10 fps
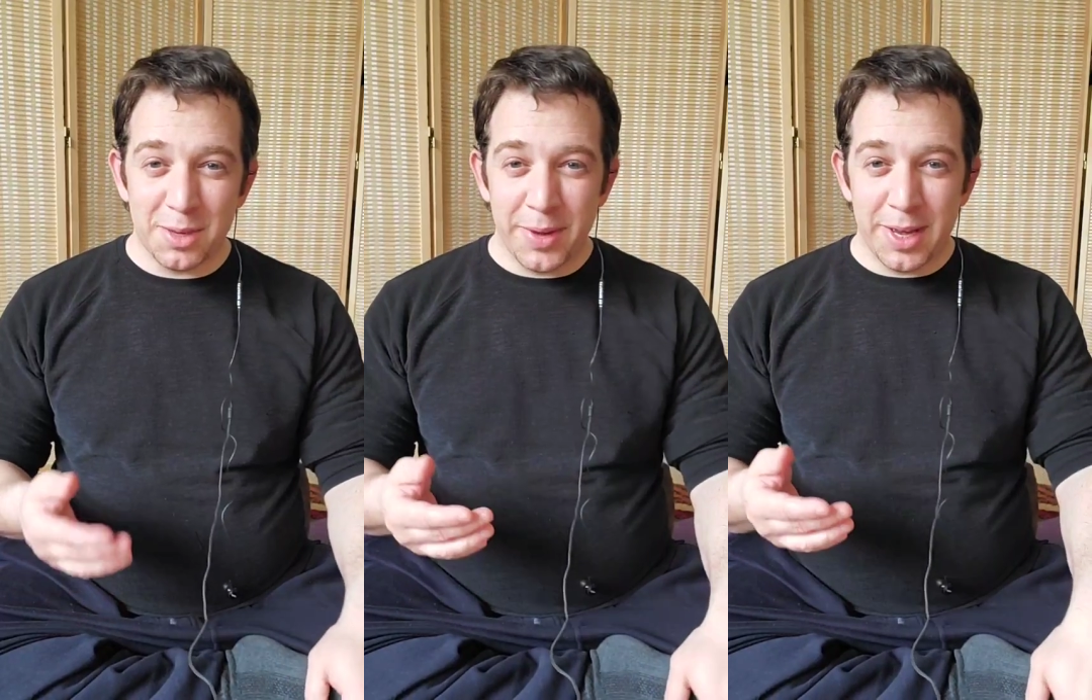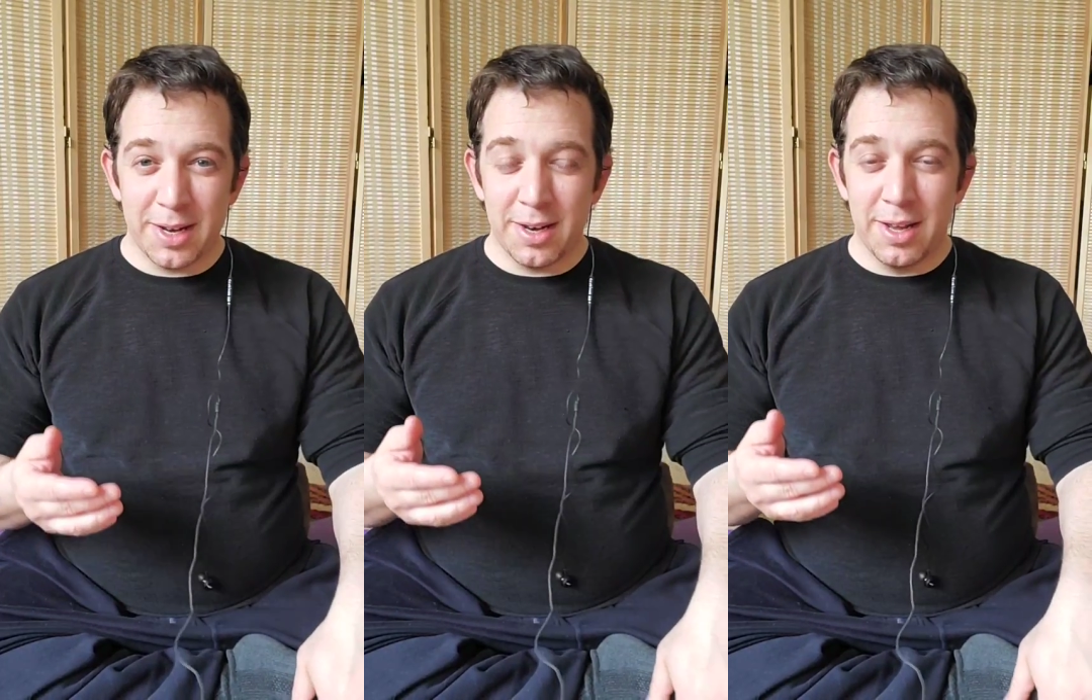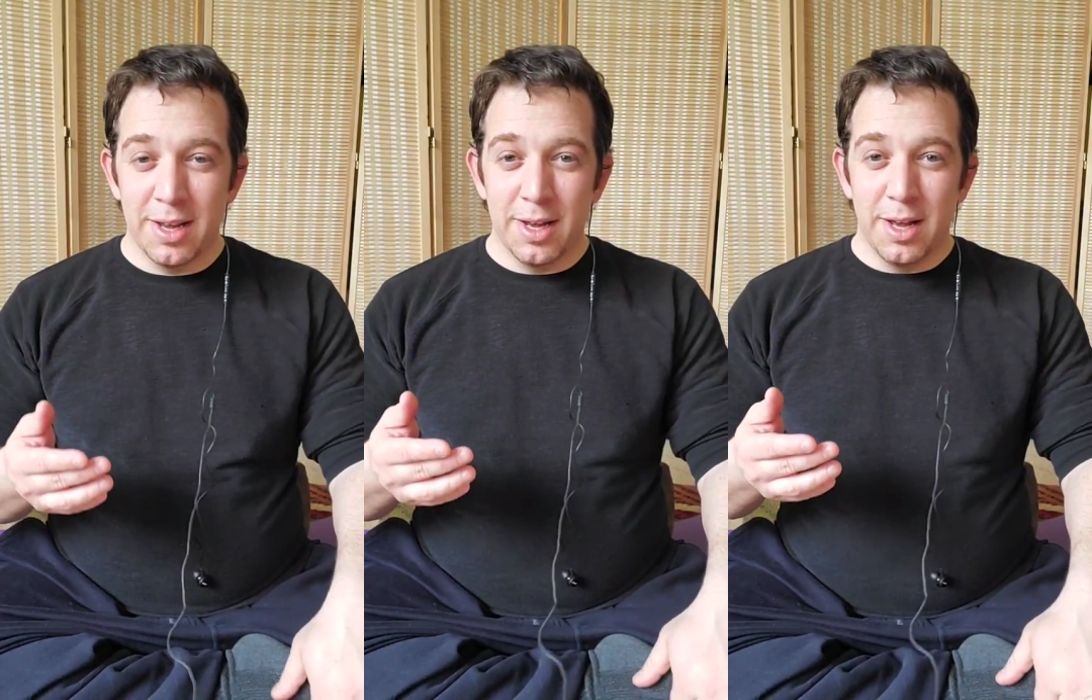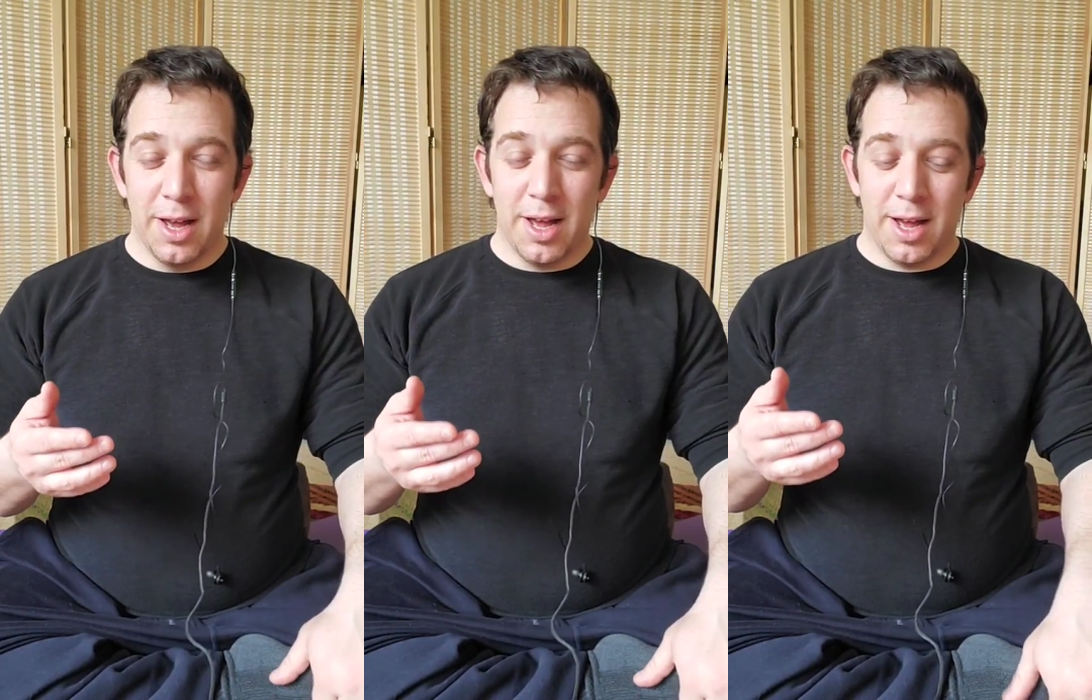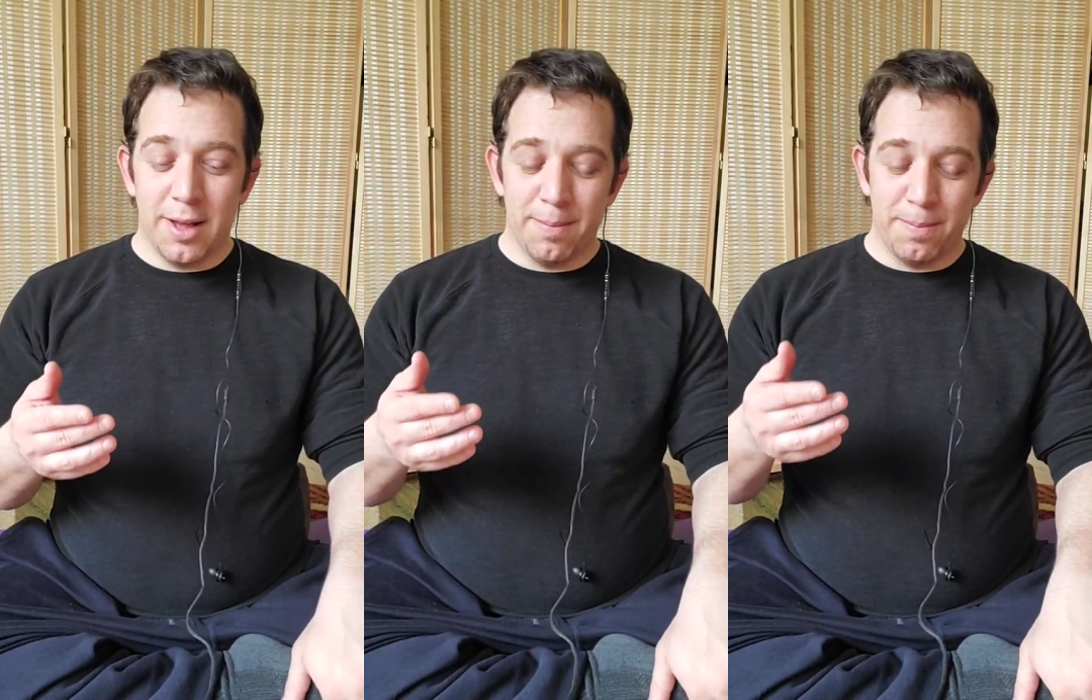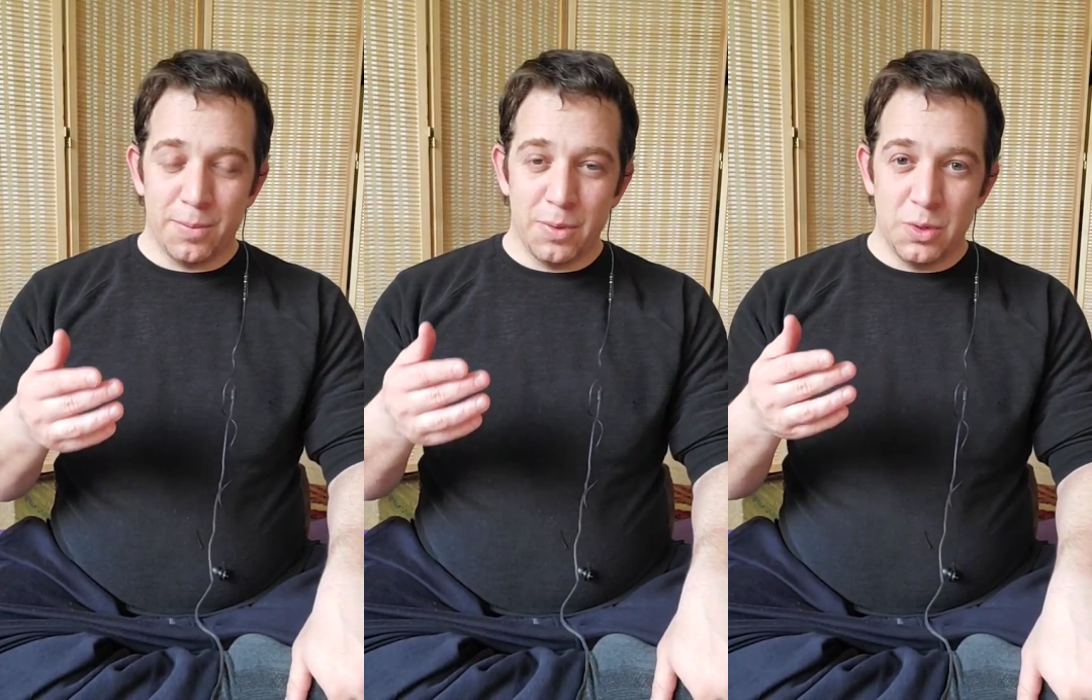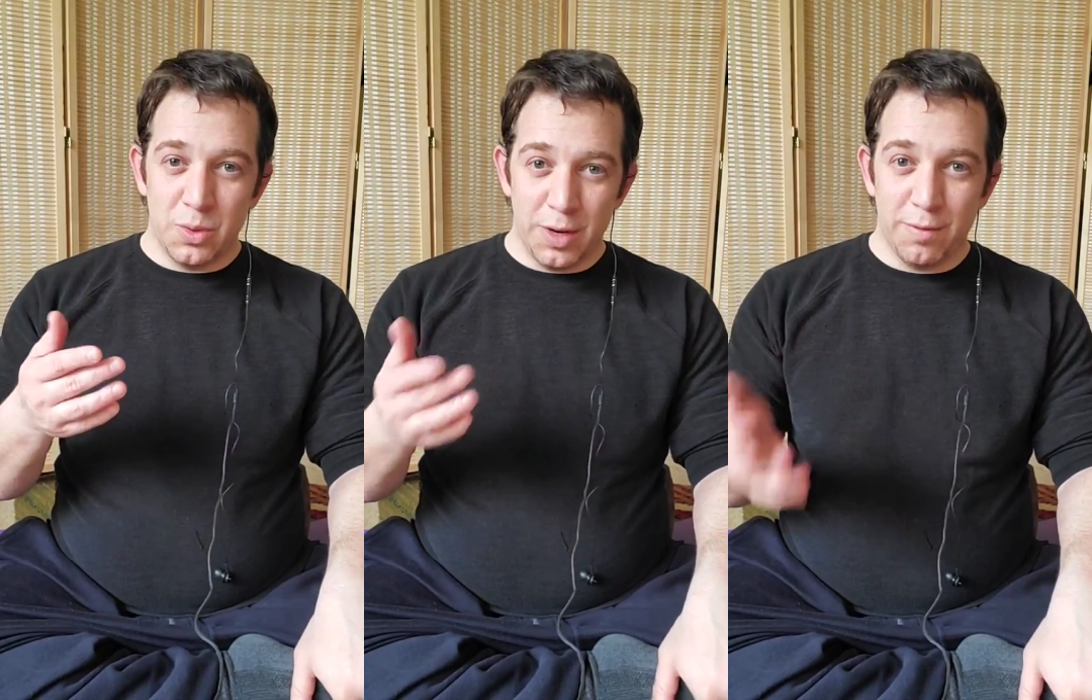Awaken
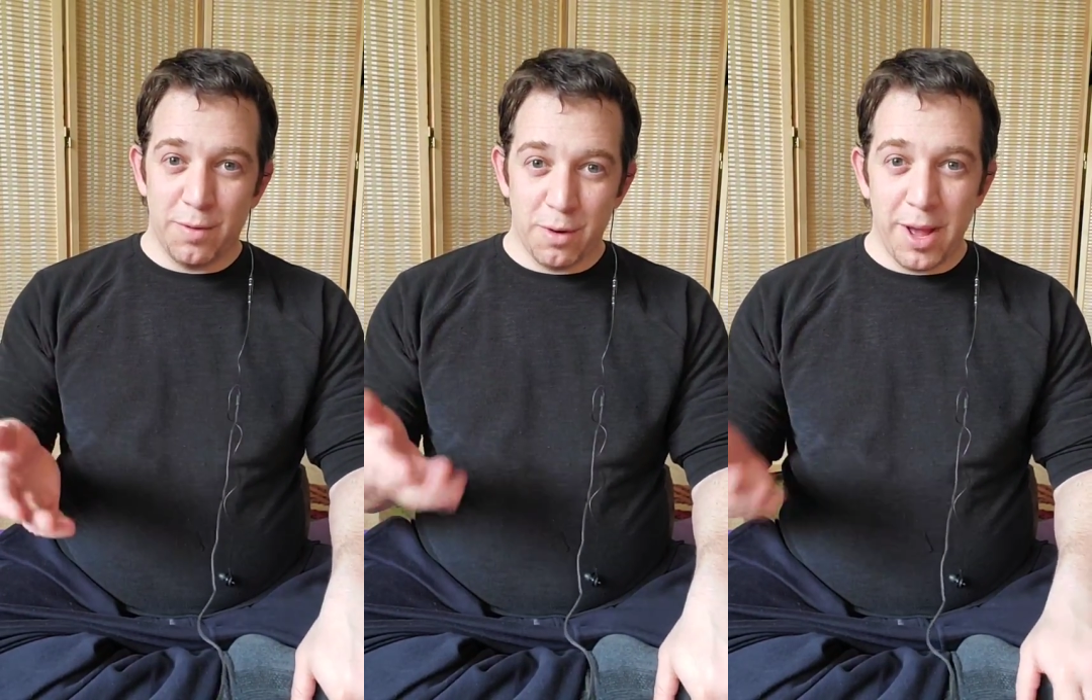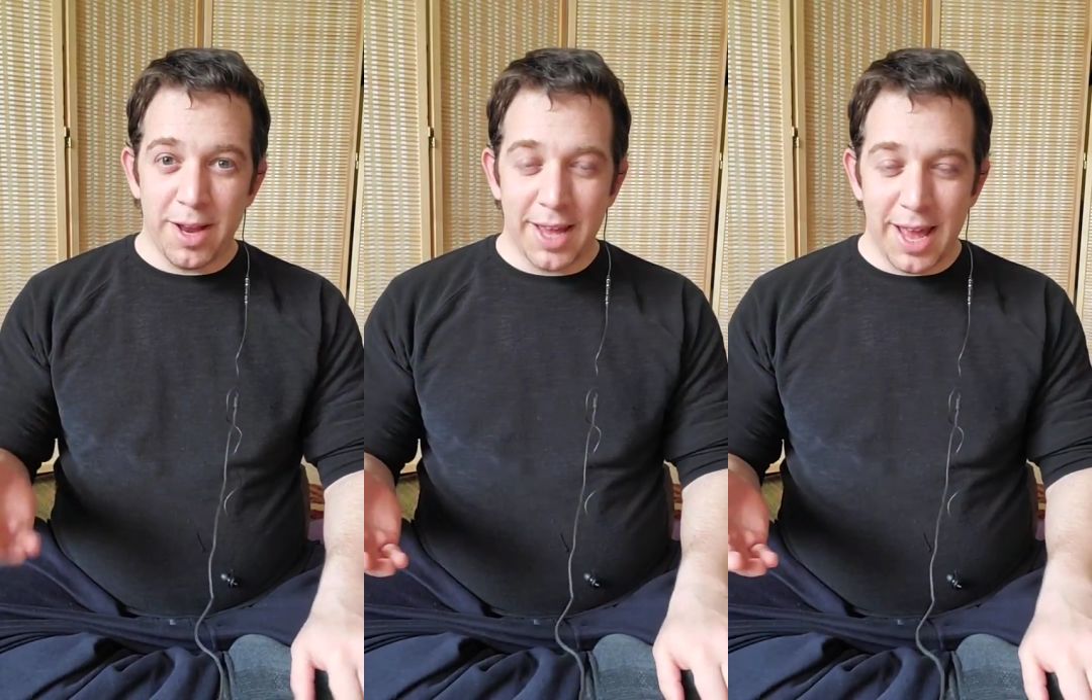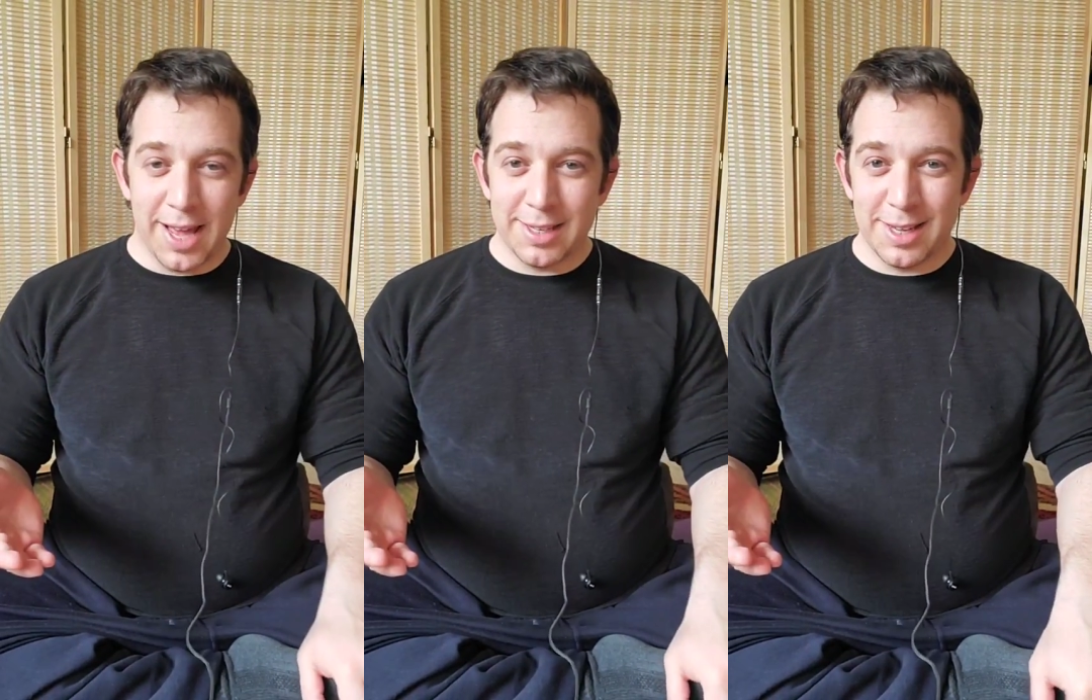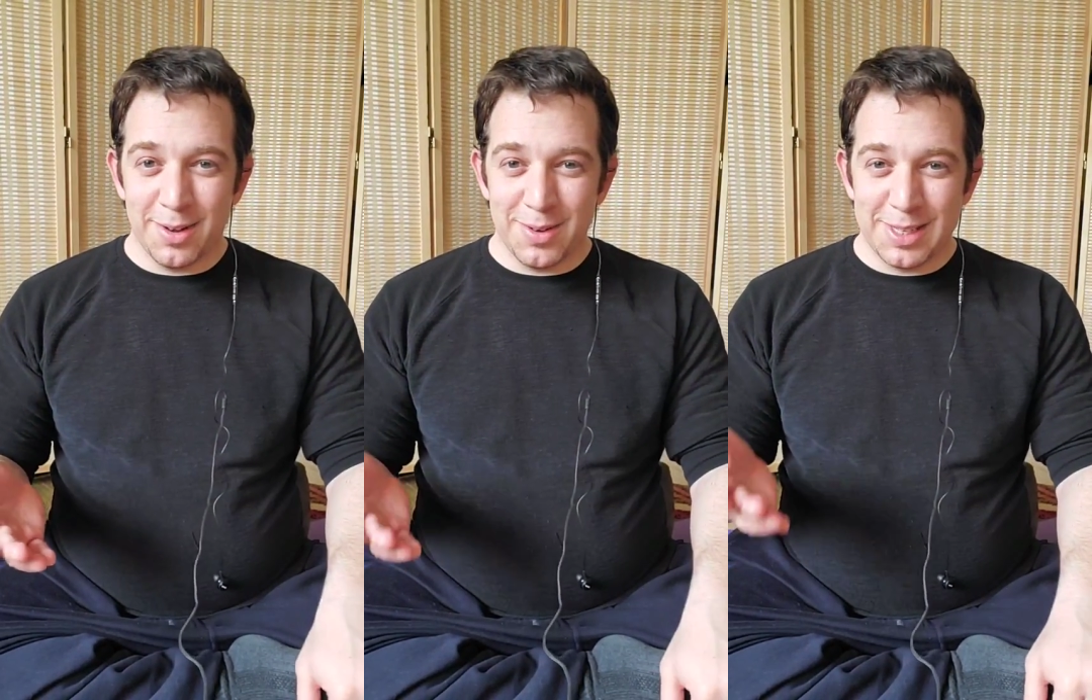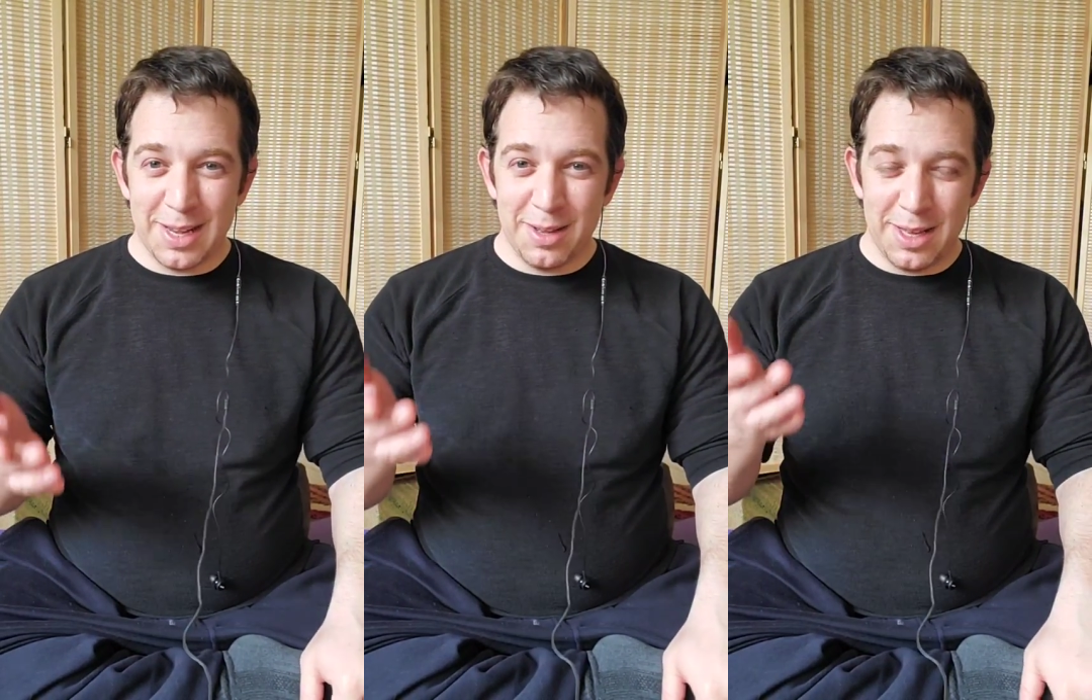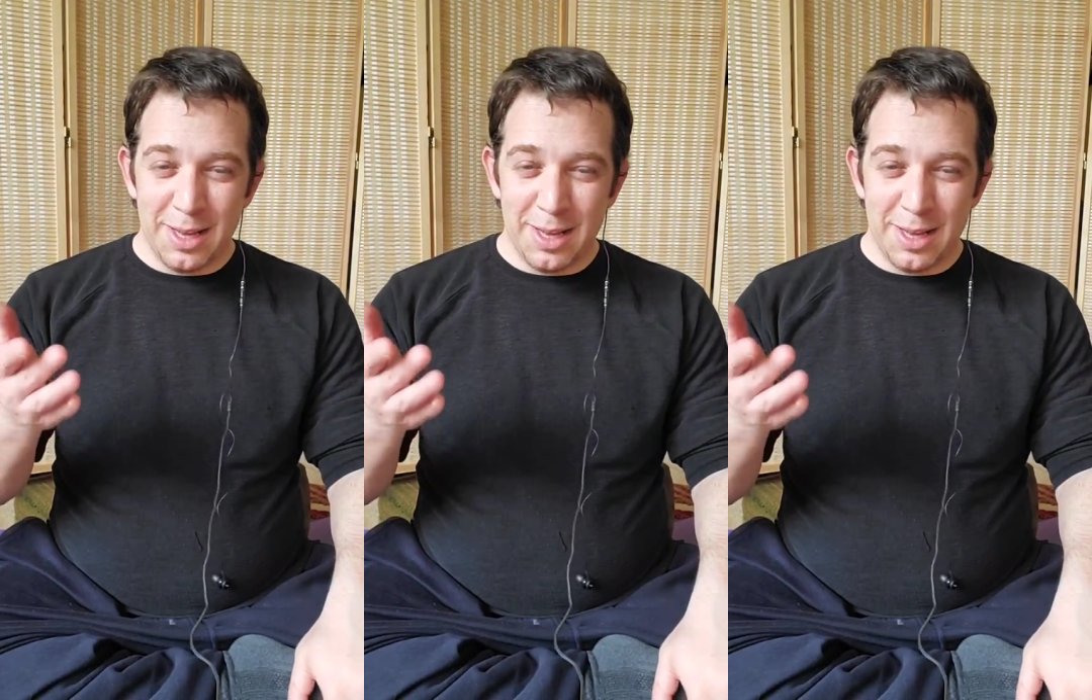24 podcast, I always say,